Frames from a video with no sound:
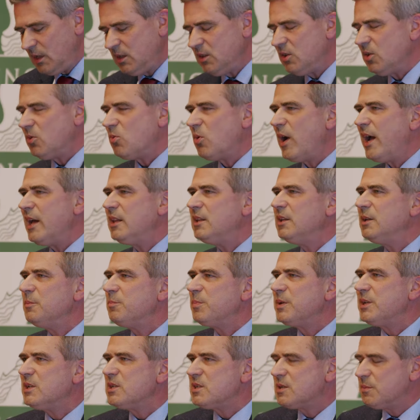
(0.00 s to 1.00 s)
The guiding
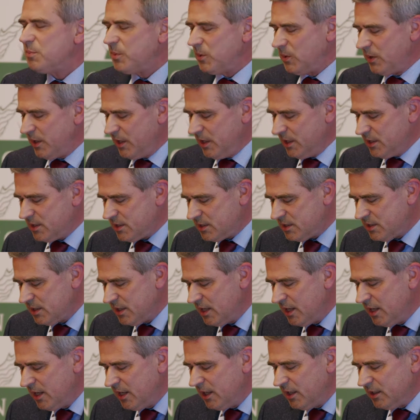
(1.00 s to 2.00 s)
principle is
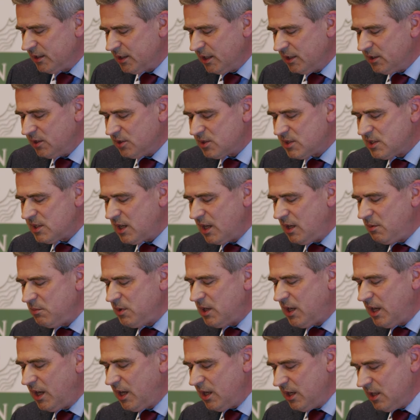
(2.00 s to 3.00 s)
that the same
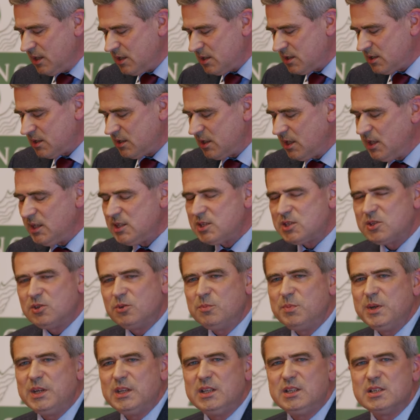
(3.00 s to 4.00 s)
case is
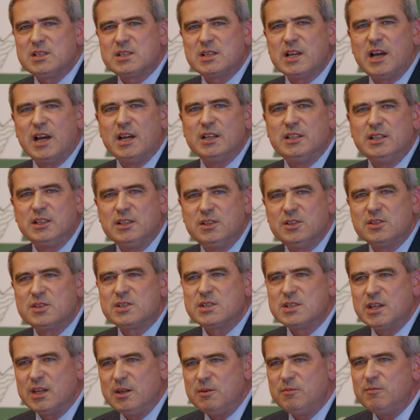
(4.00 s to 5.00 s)
to be decided the
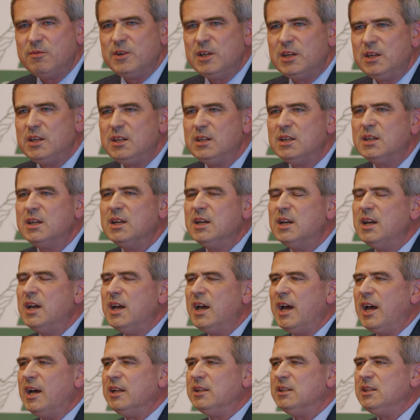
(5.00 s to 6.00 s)
same way,
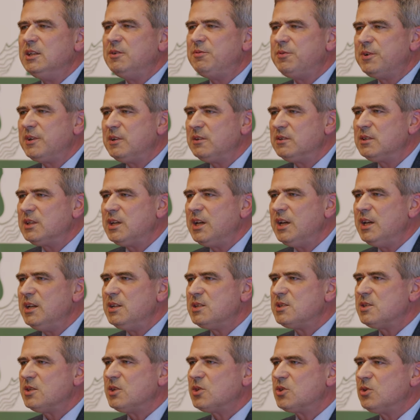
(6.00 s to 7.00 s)
and different
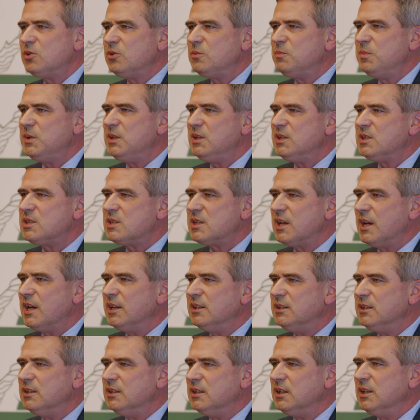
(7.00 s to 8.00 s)
case should be
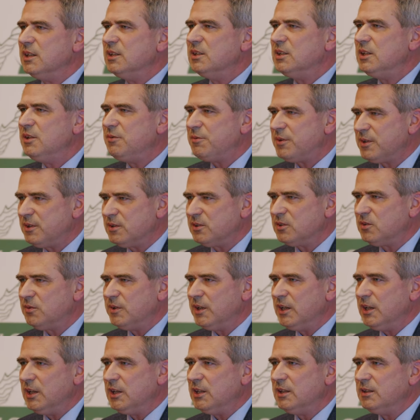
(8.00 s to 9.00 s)
decided in different
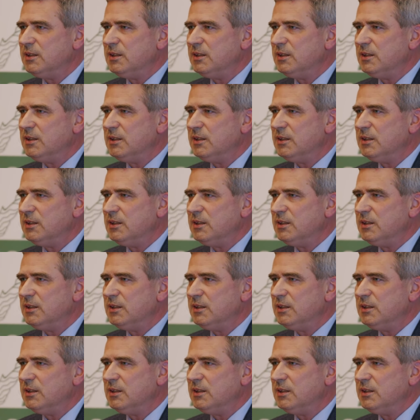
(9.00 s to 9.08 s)
way.